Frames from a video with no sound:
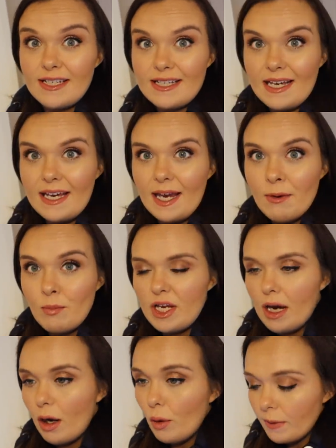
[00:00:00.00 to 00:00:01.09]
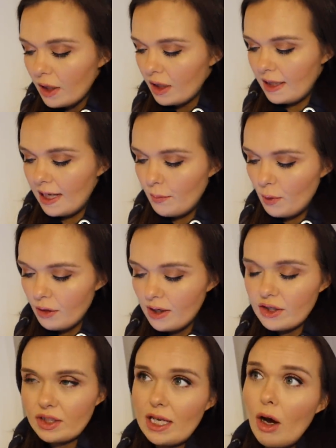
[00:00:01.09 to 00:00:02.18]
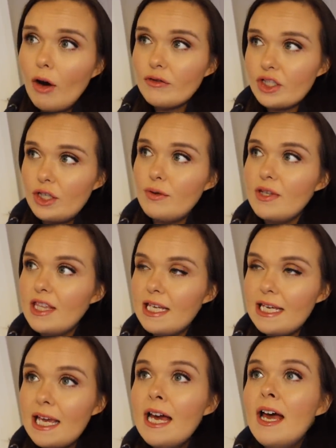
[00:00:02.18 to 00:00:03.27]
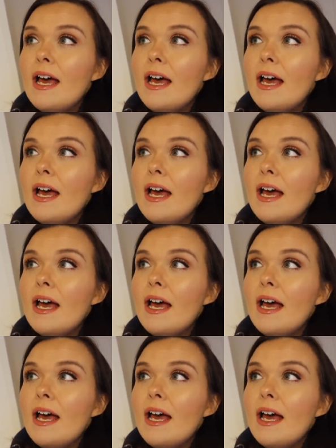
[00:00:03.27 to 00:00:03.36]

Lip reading: today and we are up early and we are actually off to the